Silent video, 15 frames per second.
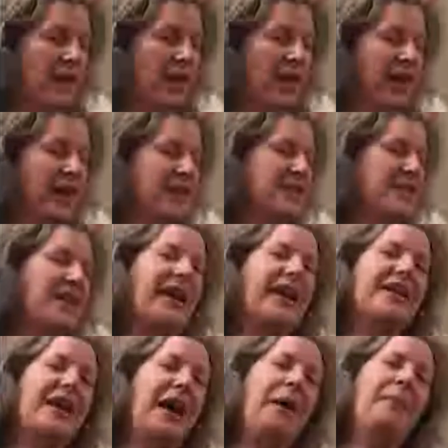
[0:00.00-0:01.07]
He's saying
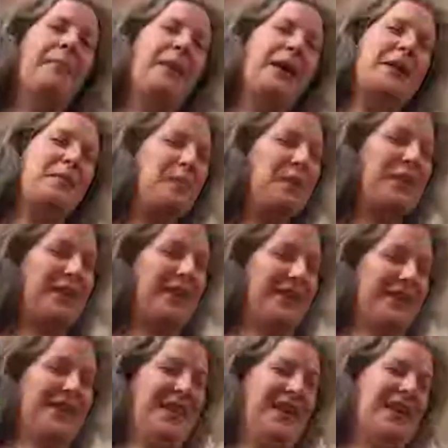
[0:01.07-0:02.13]
that might be
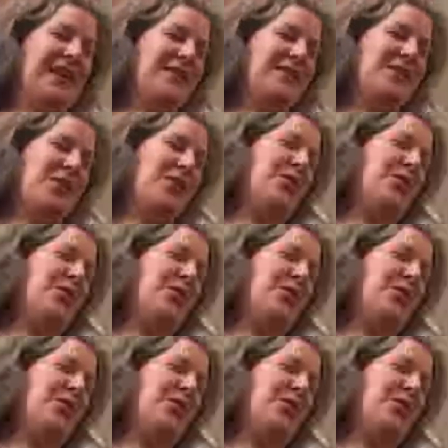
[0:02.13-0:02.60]
exciting, so